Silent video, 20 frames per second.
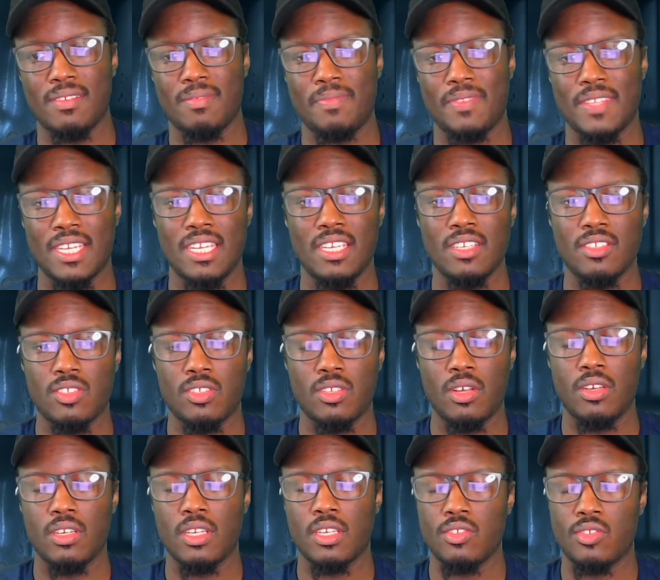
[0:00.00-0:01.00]
Like, his
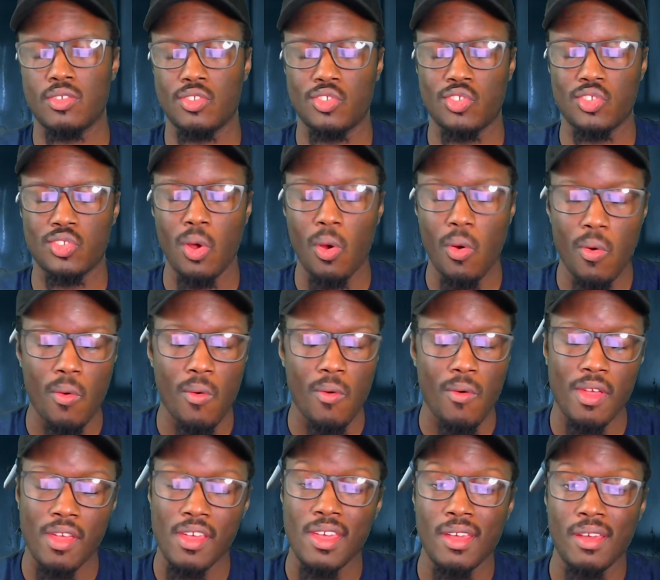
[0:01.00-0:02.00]
song is so
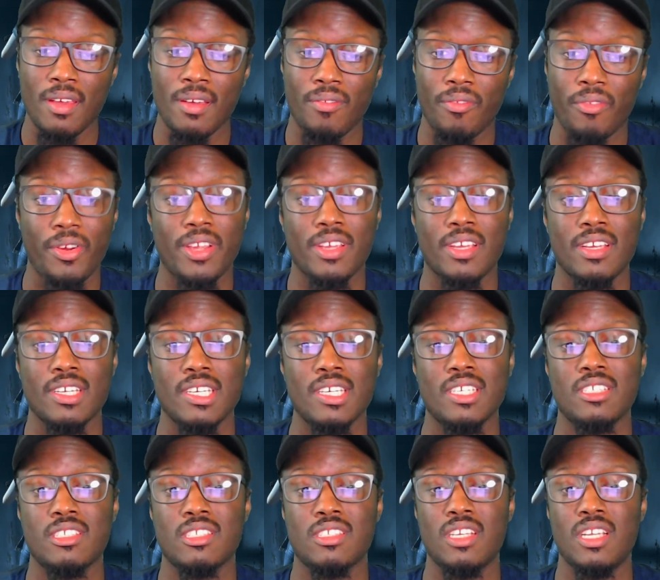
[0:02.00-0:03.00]
freaking good.
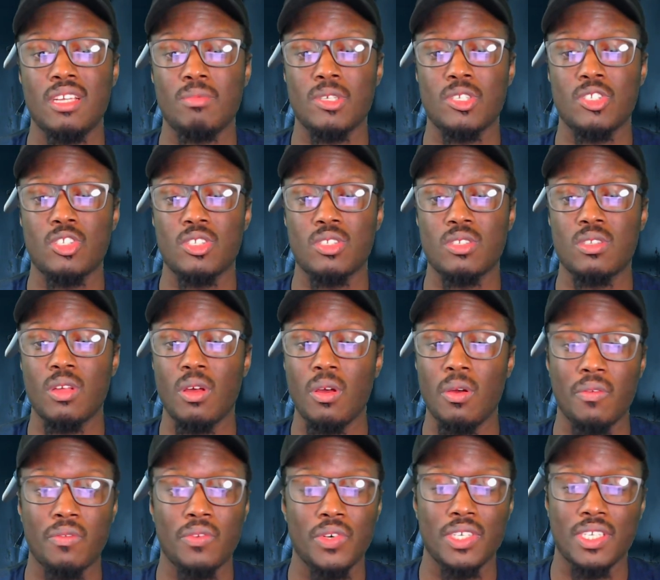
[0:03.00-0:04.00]
His theme is so
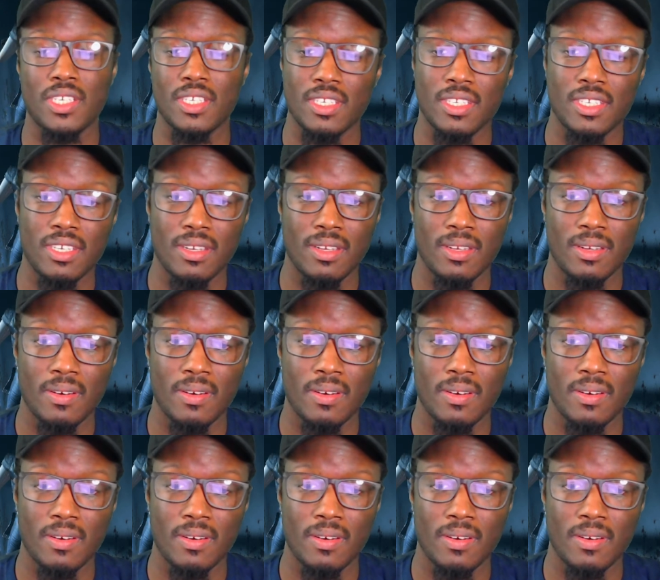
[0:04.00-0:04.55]
freaking good.